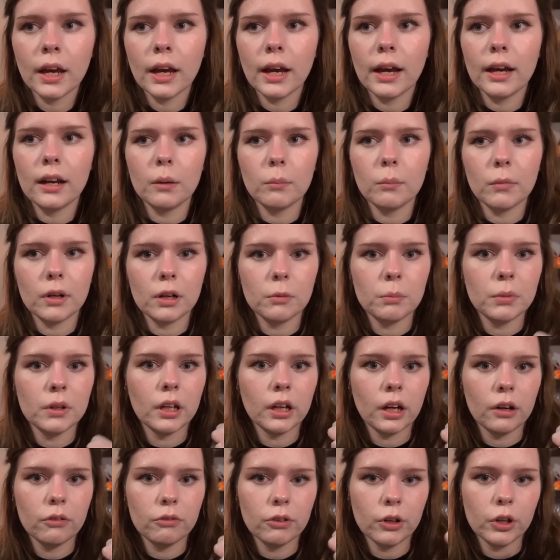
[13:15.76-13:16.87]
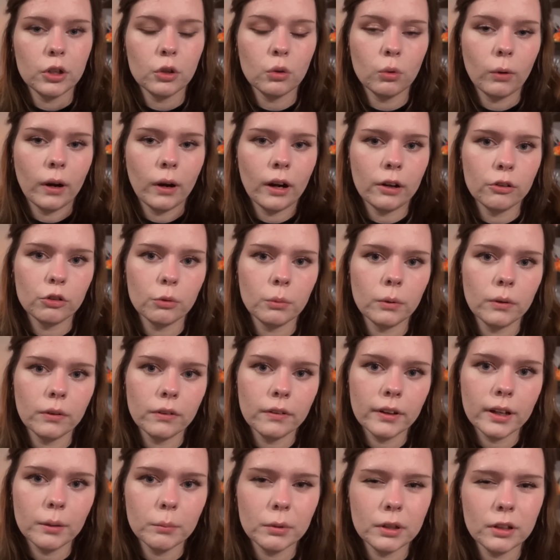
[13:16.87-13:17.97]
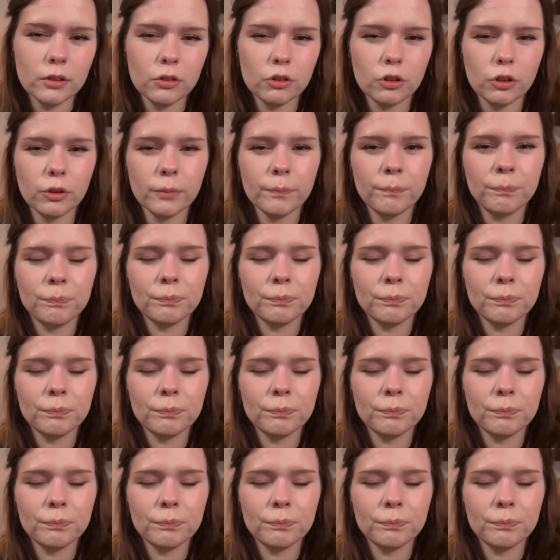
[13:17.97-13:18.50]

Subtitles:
And it might have been like a very gradual thing because you're,